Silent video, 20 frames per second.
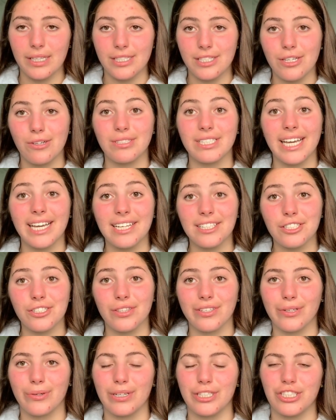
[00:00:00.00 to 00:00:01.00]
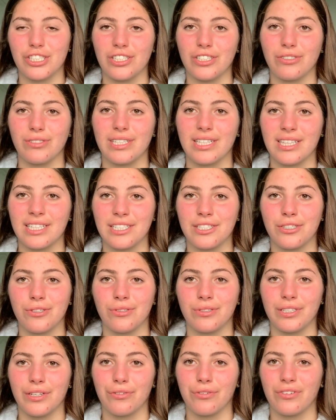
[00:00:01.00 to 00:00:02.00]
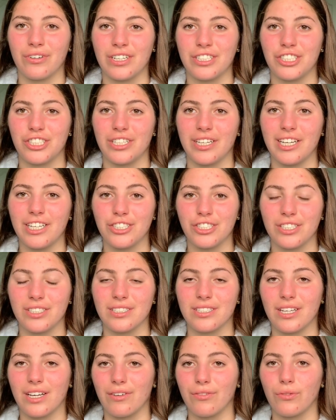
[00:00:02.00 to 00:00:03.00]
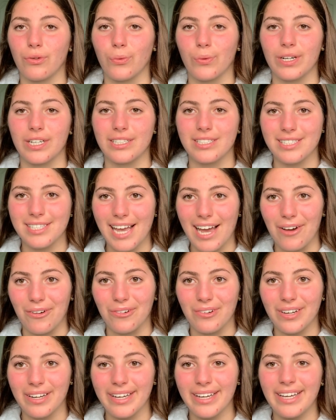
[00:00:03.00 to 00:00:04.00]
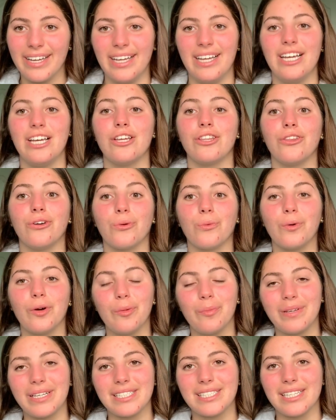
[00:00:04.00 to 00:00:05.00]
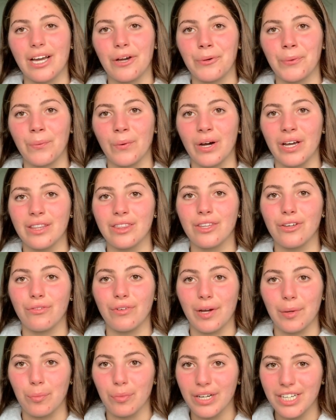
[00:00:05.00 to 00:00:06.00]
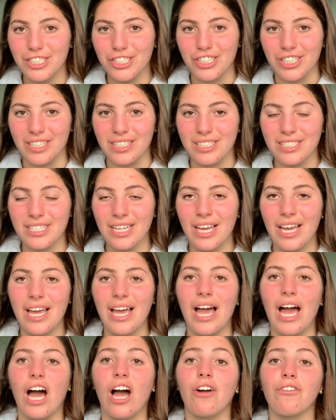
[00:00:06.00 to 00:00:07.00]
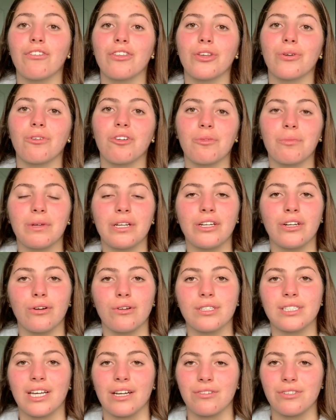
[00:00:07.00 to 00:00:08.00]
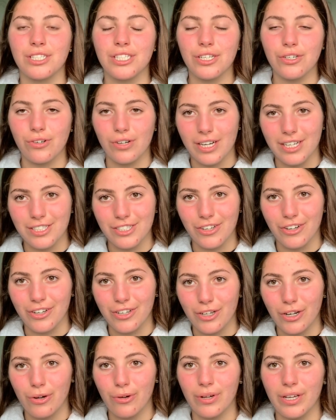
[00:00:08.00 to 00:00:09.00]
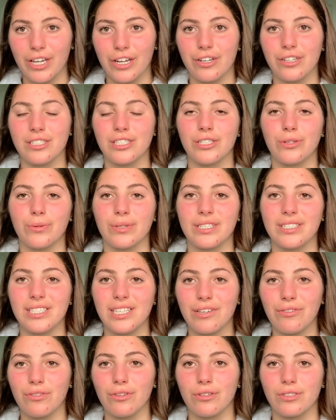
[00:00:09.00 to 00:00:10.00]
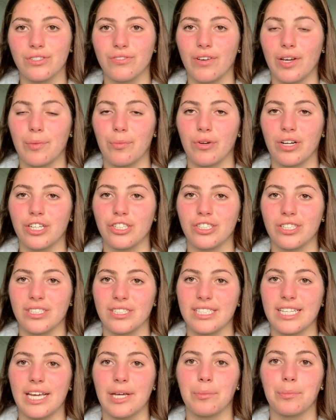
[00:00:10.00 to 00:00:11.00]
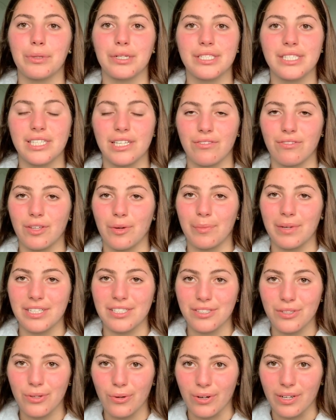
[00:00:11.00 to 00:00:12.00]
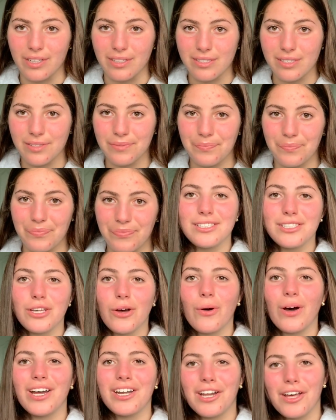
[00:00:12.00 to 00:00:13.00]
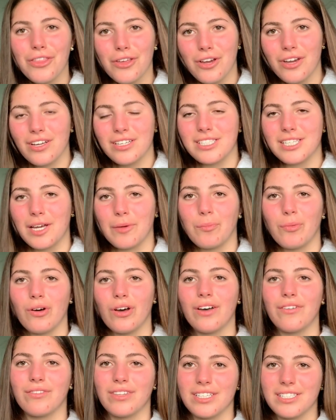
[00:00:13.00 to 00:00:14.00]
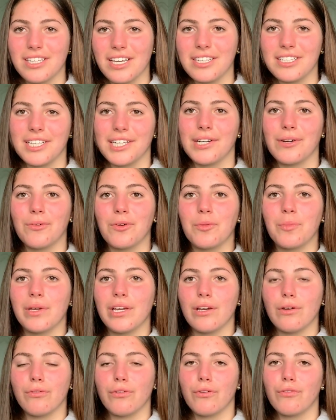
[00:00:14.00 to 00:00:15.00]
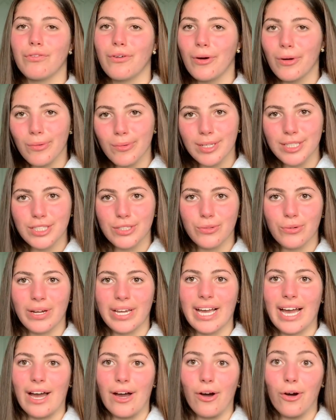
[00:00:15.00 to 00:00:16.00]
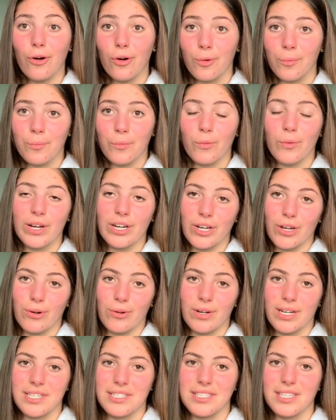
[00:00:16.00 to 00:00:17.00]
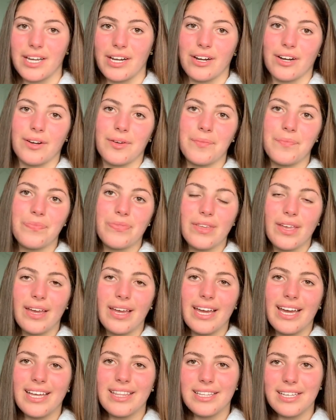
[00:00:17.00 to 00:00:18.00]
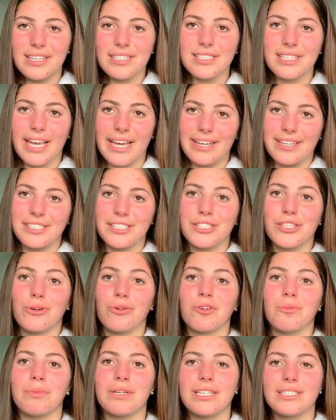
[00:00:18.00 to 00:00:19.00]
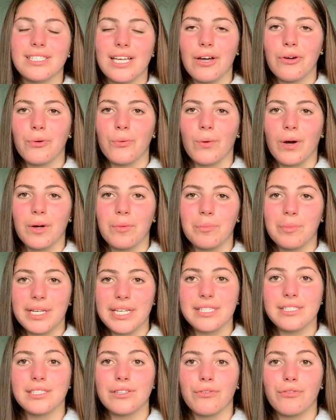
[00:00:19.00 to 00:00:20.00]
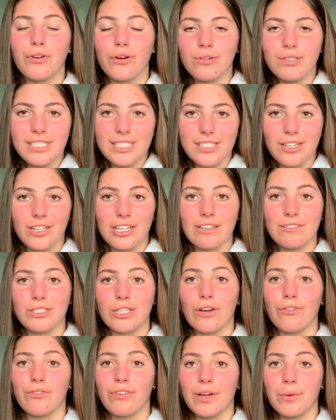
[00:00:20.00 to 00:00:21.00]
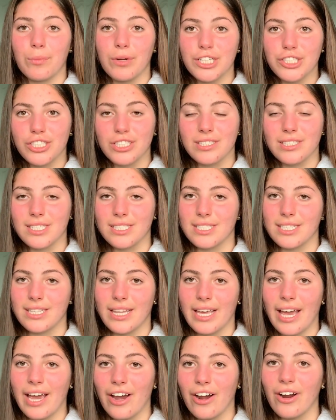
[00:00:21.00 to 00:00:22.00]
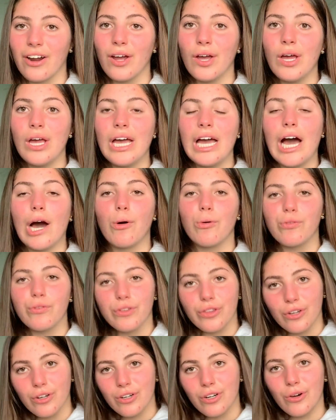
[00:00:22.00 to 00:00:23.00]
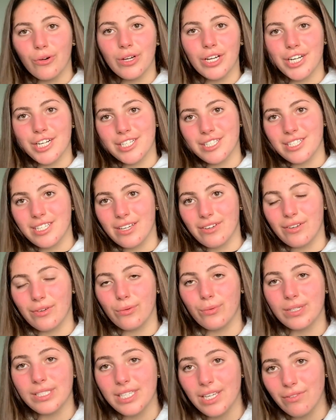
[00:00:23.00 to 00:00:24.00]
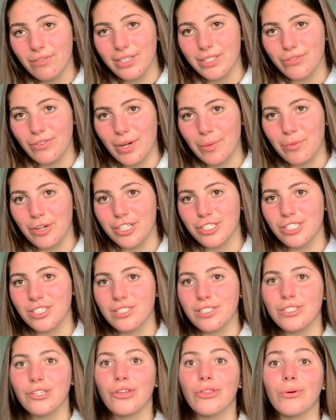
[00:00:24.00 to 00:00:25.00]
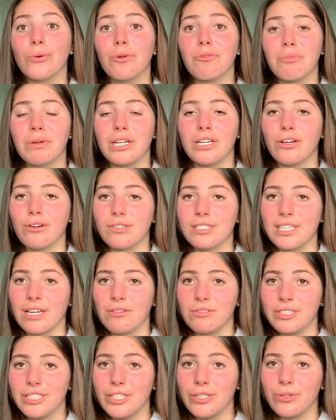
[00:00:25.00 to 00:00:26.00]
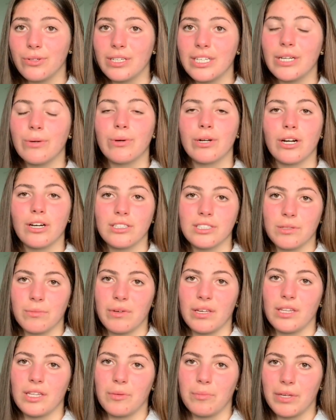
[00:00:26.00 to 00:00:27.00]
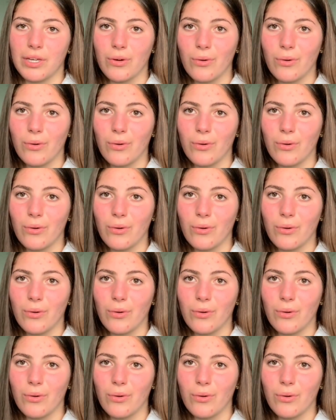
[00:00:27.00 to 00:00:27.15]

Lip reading: So to answer the question using these two differentiations of the word sound, there would be sound one, the vibrations. However, there would be no sound two, as there are no ears to receive those vibrations and perceive them as noise. So another example of this idea would be if a phone were to ring at home when no one is there. In this case, there would be sound one because the phone still gives off vibrations into the air. However, there are no ears to receive these vibrations, so there would be no sound too, and it would ultimately be